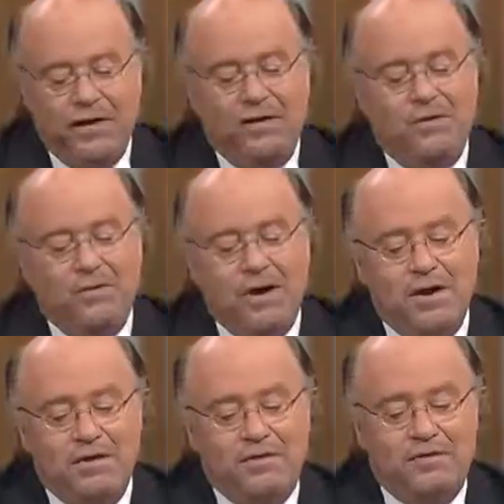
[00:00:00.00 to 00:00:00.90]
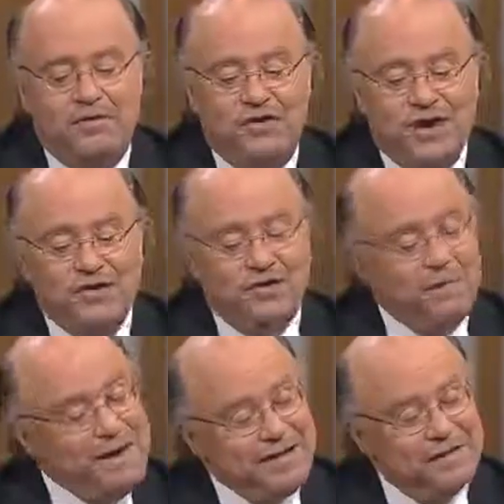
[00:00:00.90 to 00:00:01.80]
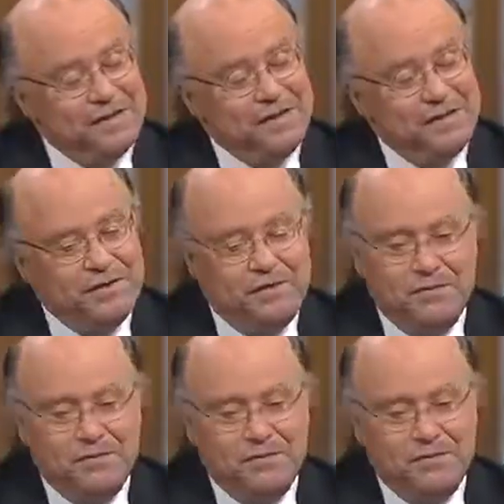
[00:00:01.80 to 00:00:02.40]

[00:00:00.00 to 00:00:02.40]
You are a chess master. You